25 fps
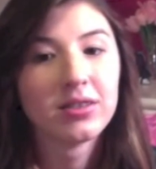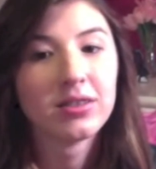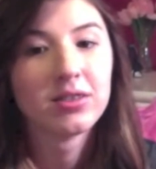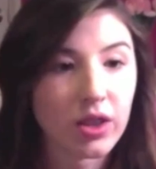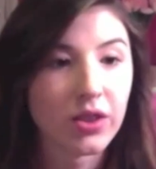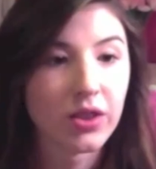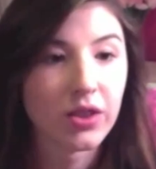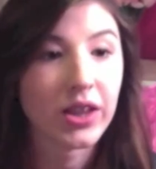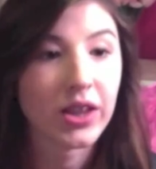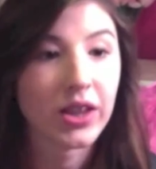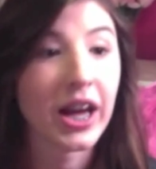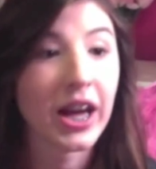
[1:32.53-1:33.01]

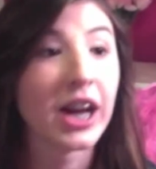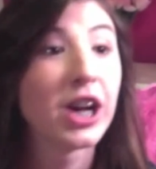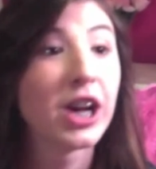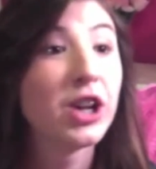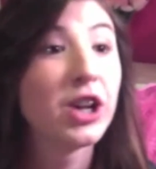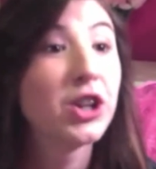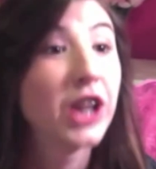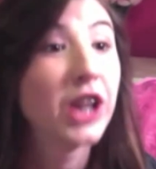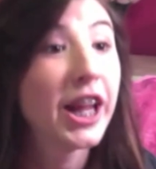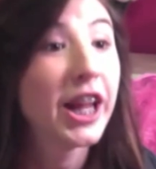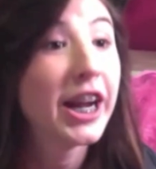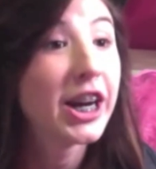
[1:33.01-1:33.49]
That
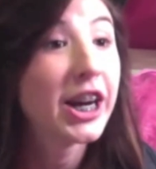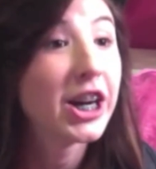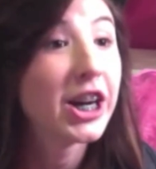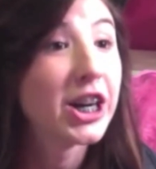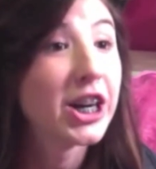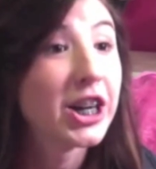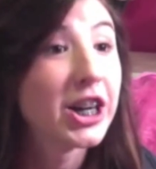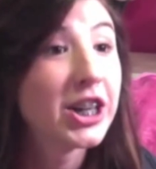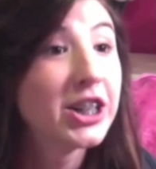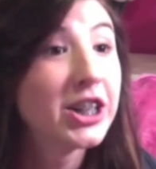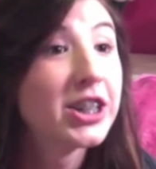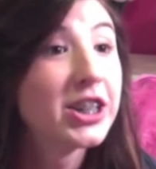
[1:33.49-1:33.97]

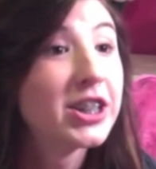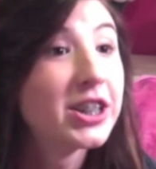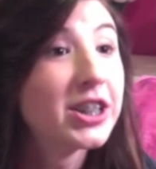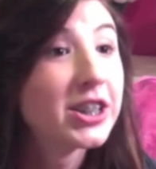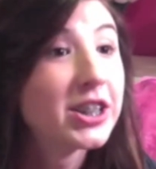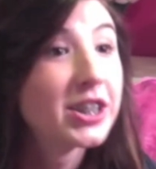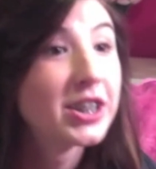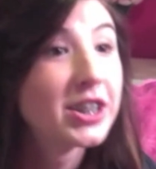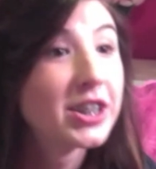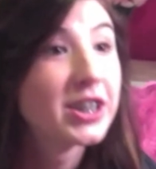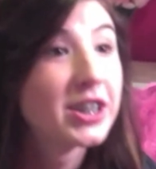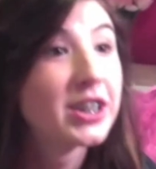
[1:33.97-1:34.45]
Claire,
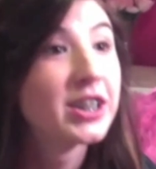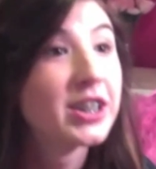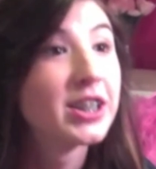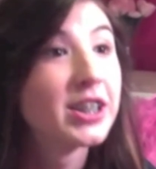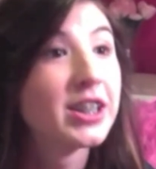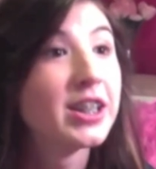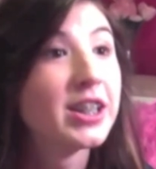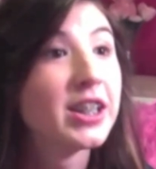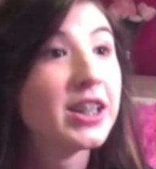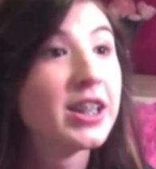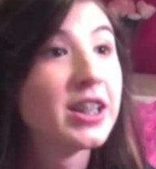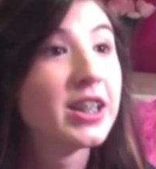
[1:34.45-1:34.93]

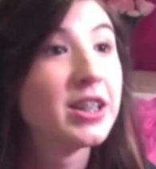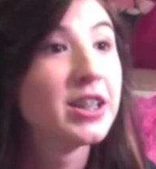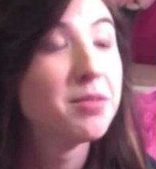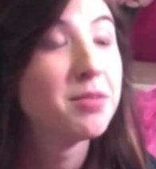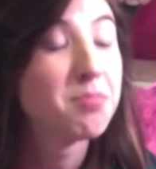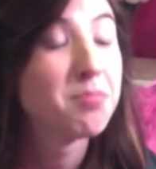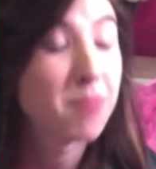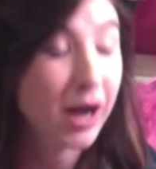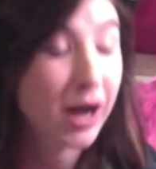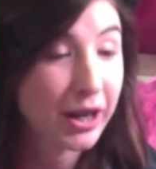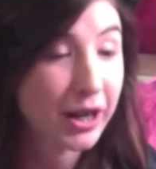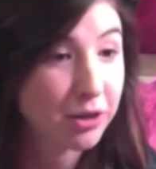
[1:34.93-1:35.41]

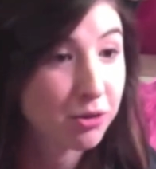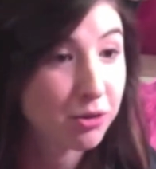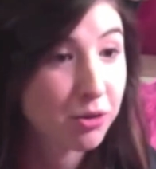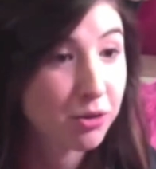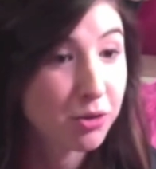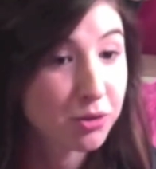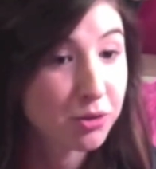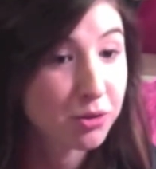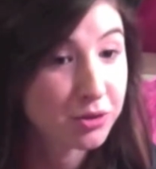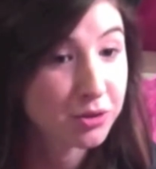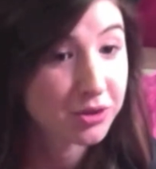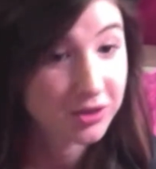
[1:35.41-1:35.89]

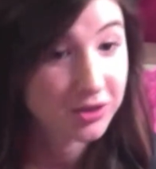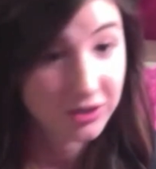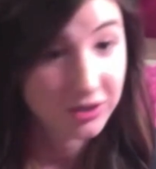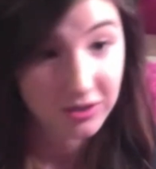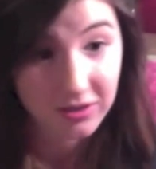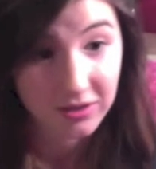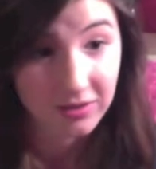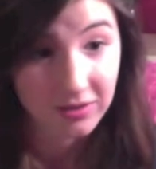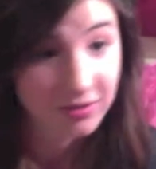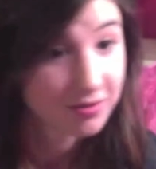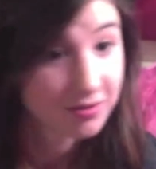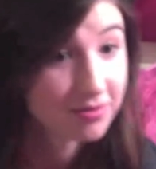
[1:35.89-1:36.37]
Michael's
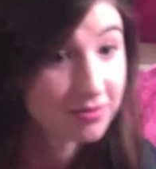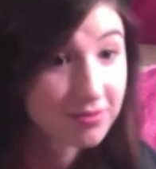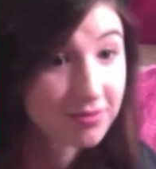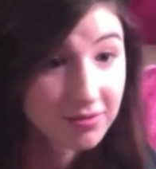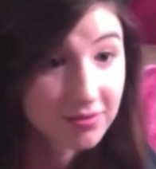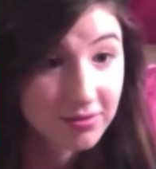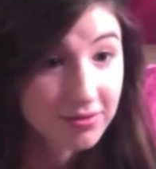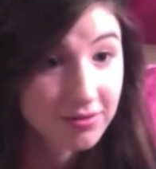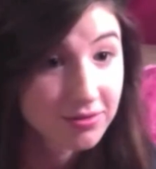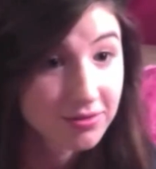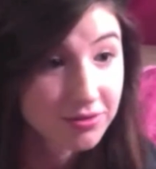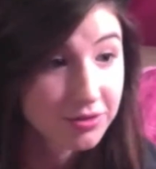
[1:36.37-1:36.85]

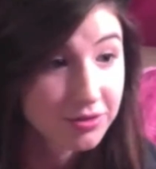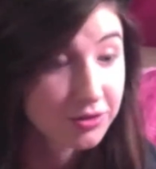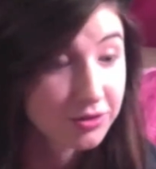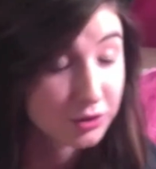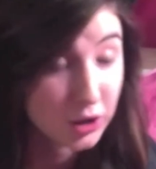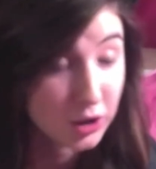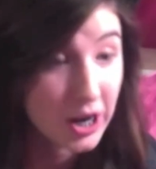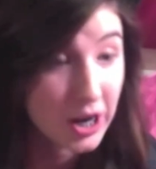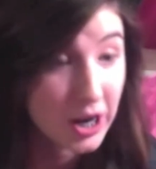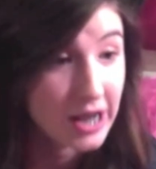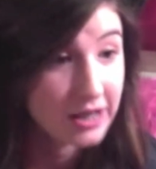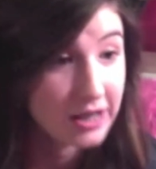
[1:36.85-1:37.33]

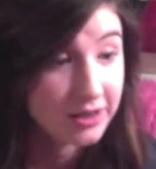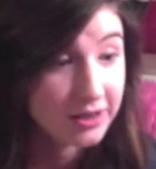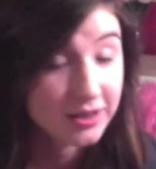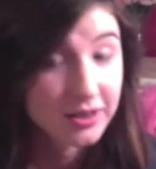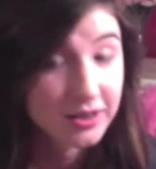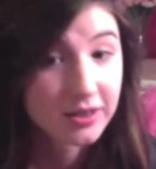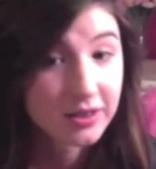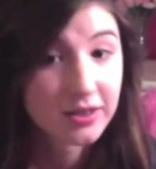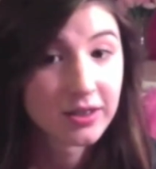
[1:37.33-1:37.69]
friend,